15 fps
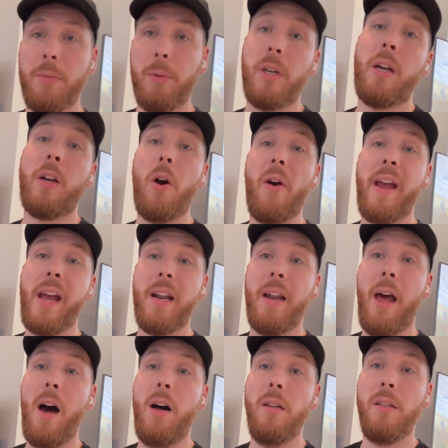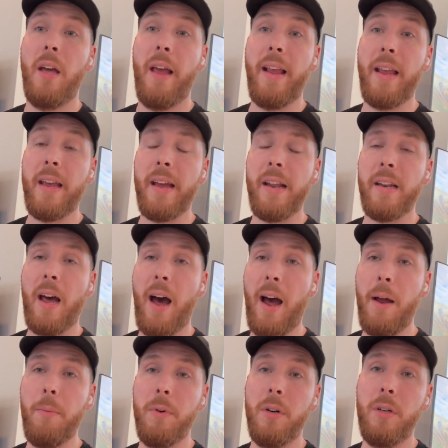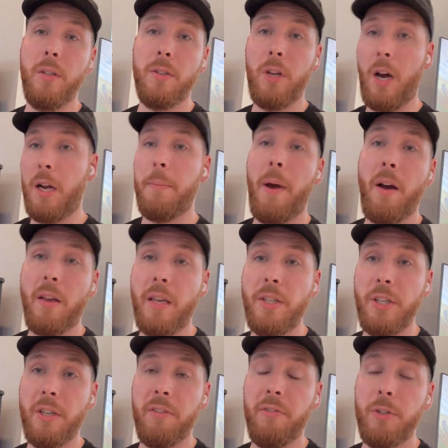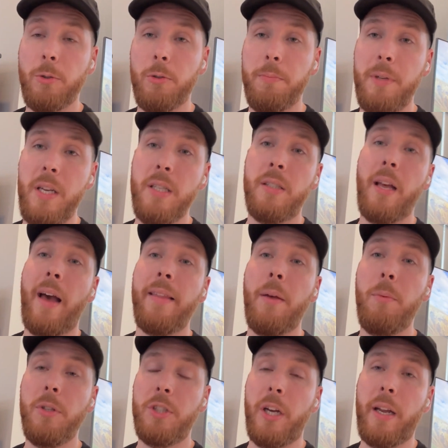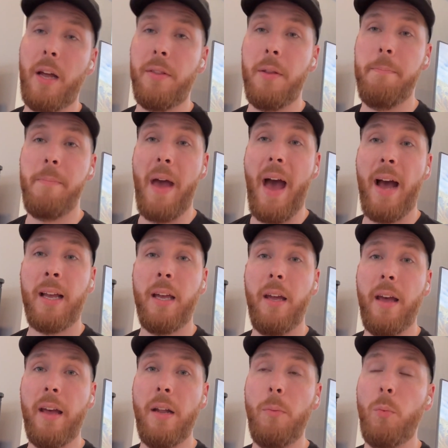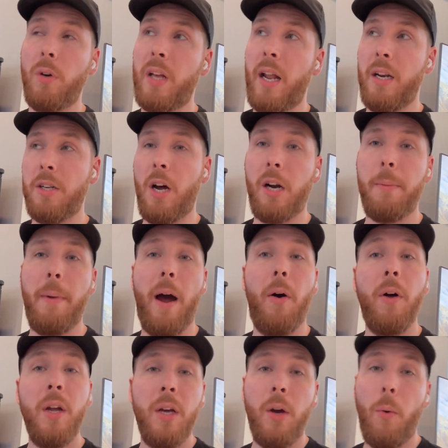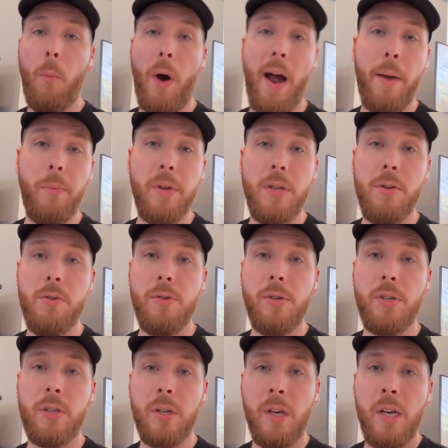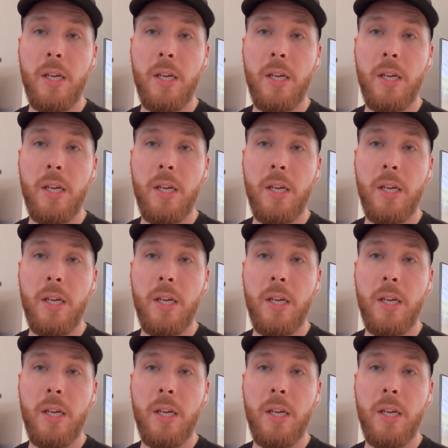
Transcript: We're gonna go handheld and I will talk about each individual piece and then we'll check out the back and we'll kind of talk about why we used